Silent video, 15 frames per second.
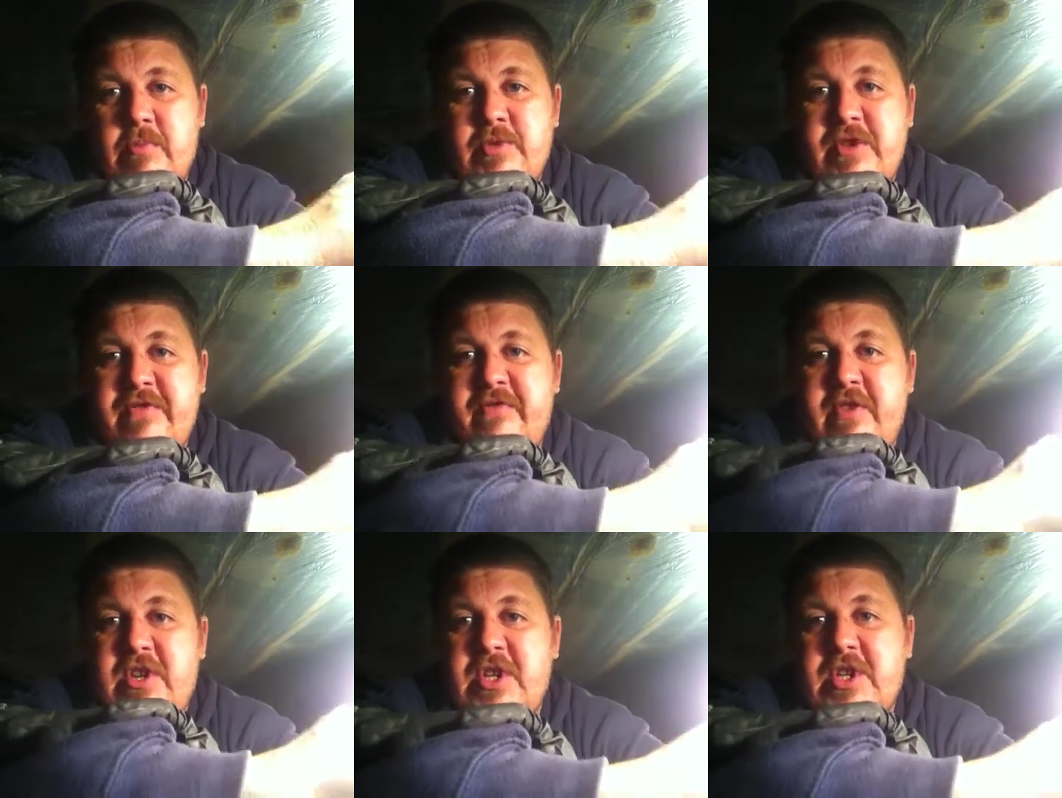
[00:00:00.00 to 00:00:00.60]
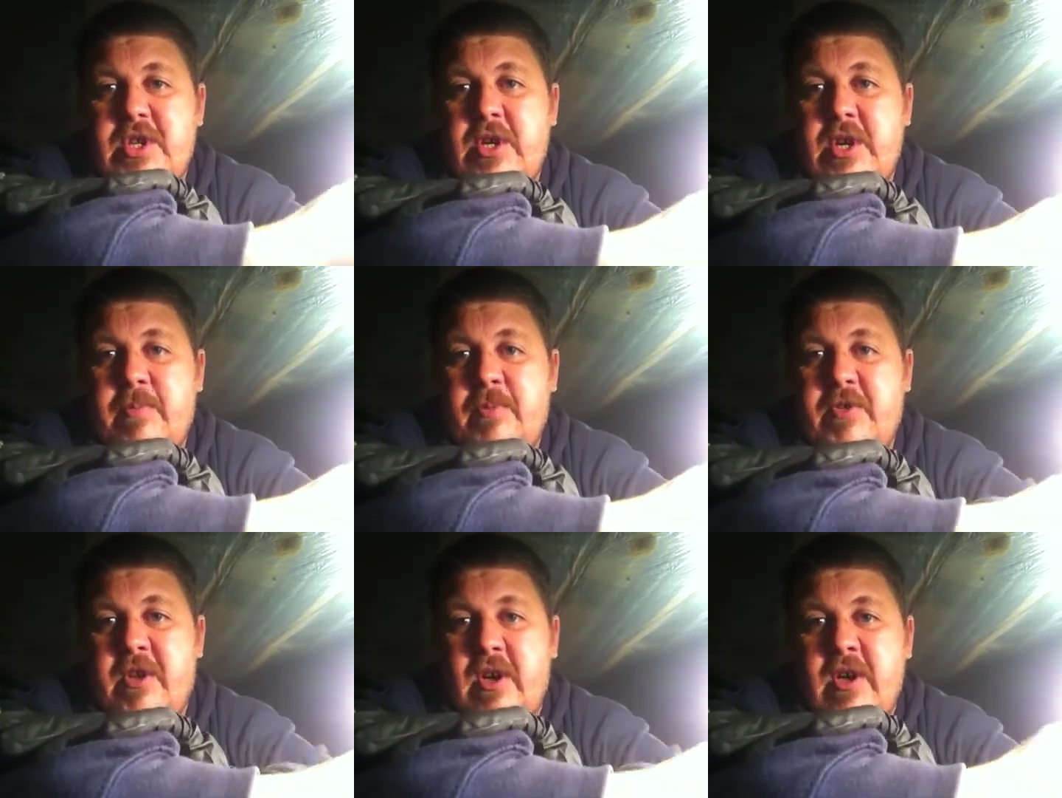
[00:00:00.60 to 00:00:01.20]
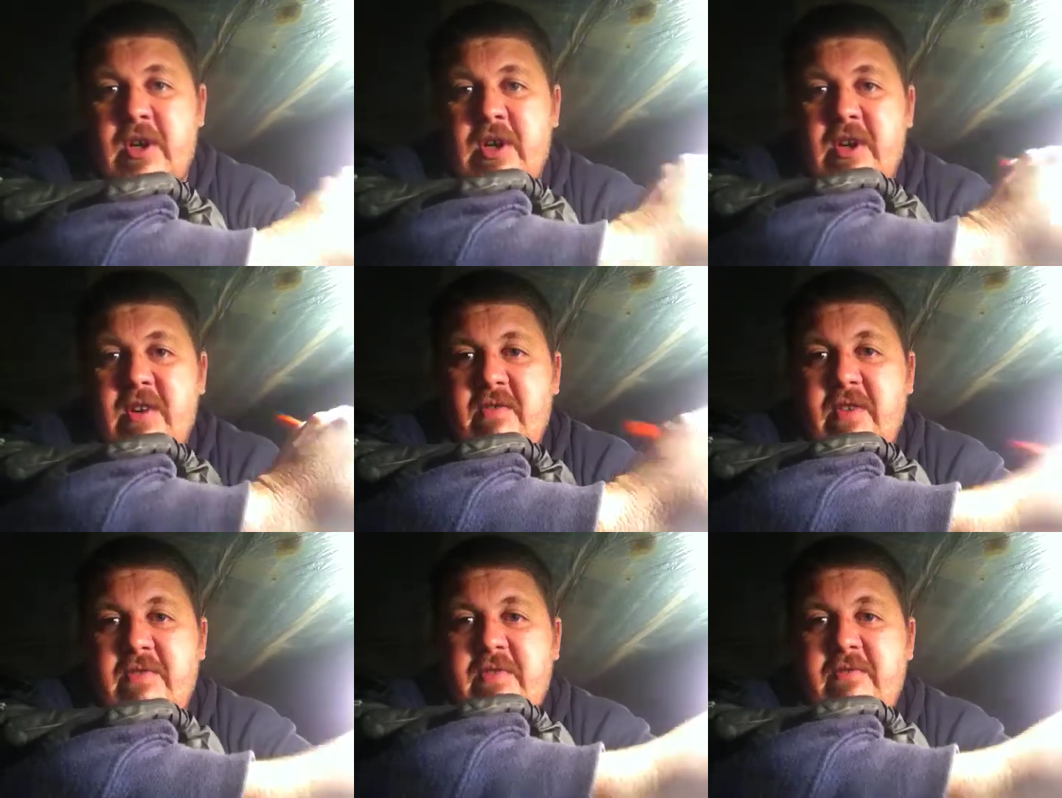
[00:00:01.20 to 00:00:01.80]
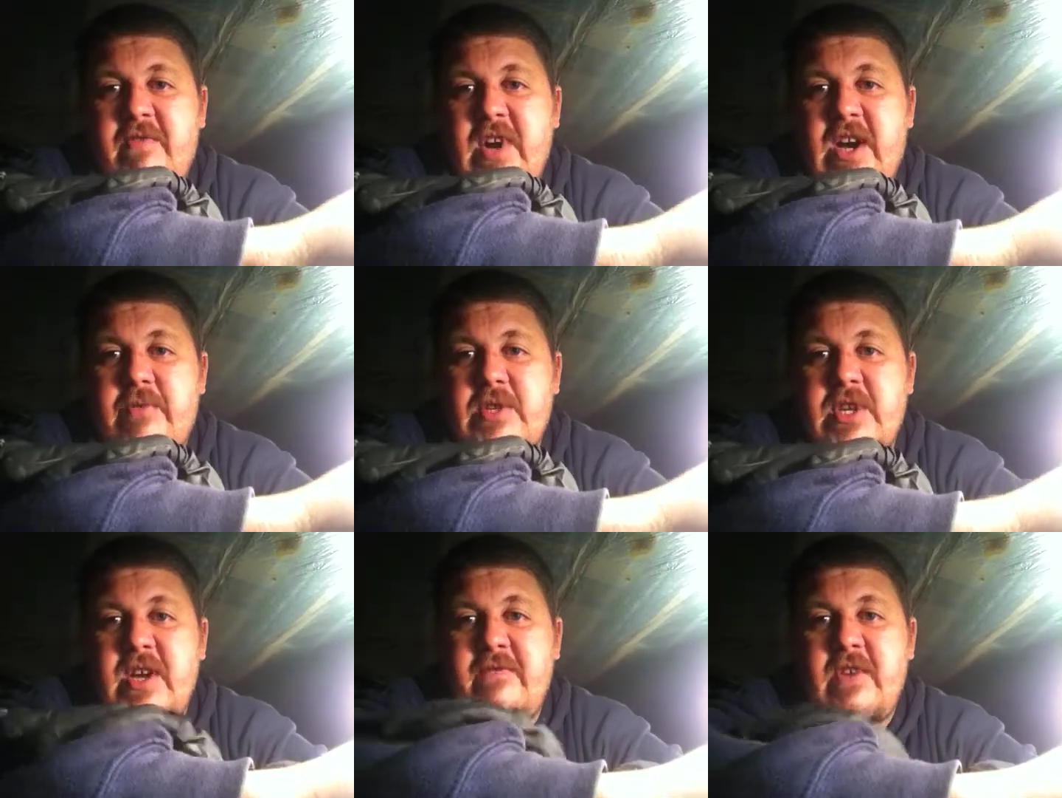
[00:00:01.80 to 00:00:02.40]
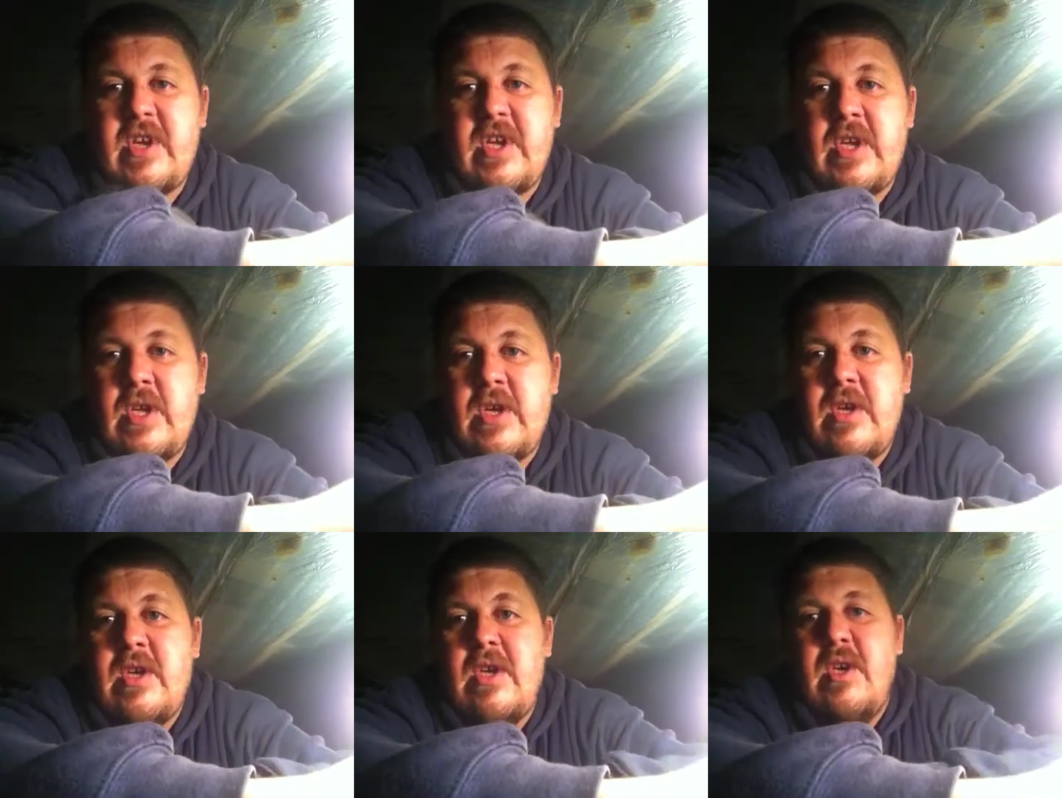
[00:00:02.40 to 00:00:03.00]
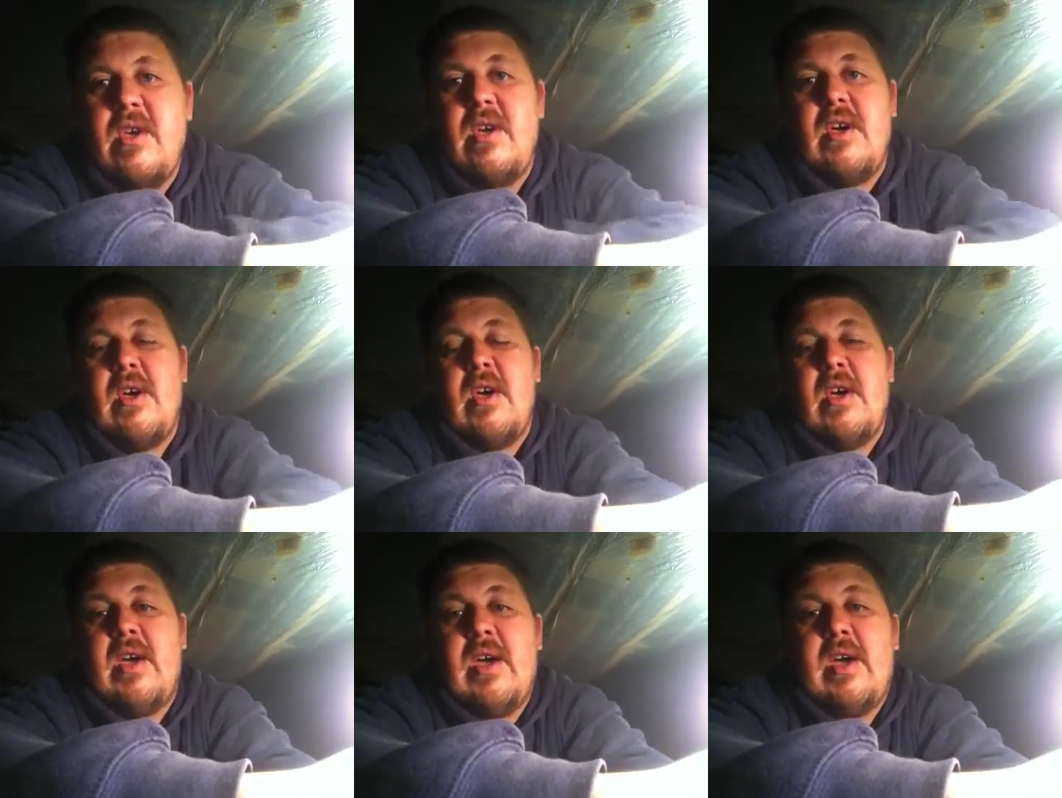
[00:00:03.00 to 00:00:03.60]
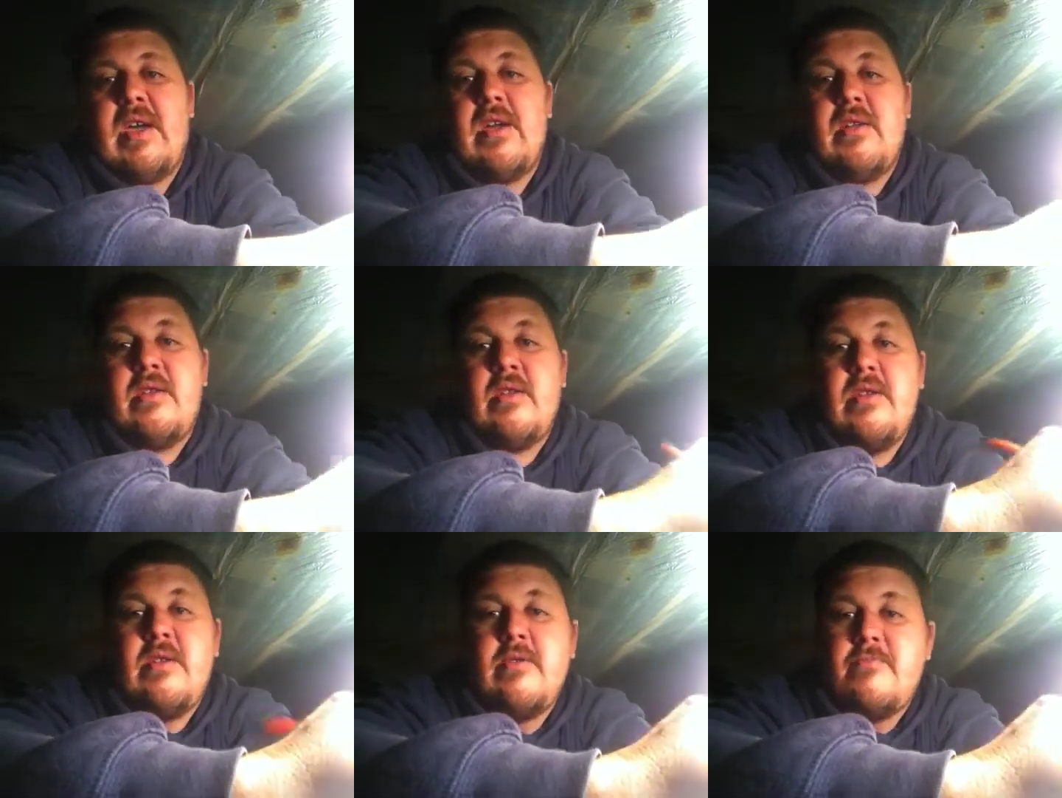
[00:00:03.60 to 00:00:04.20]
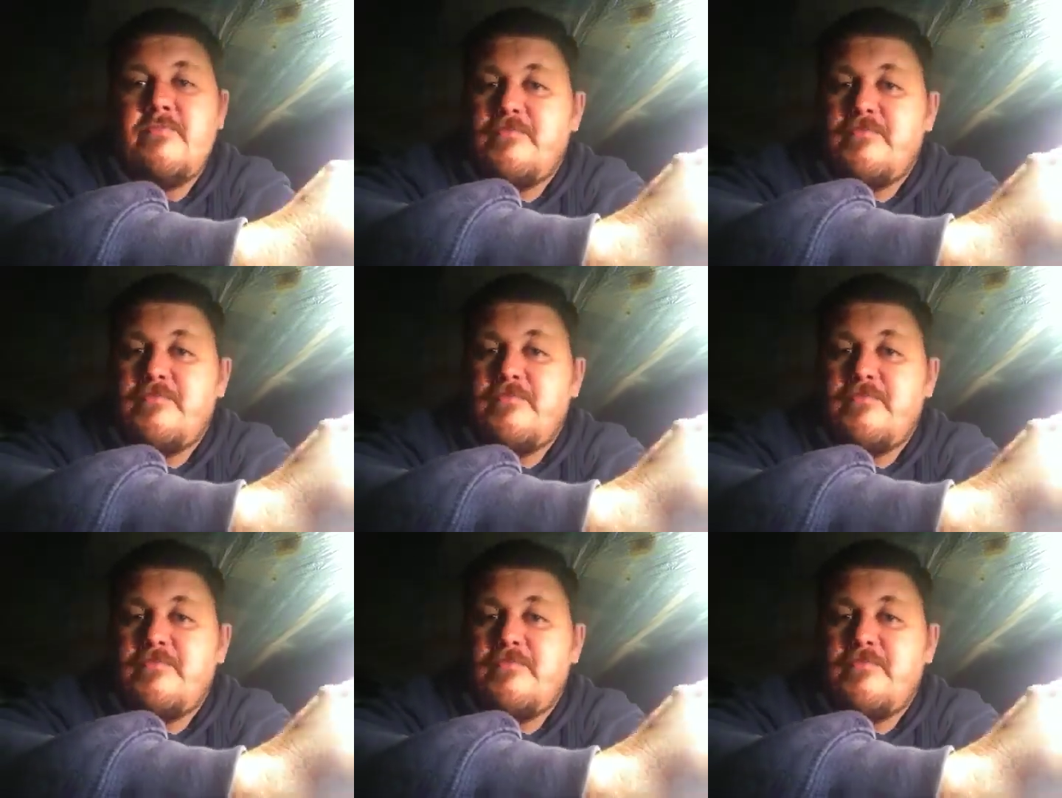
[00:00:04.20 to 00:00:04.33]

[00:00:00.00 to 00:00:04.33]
I'm just finishing up the 55 Chevy, and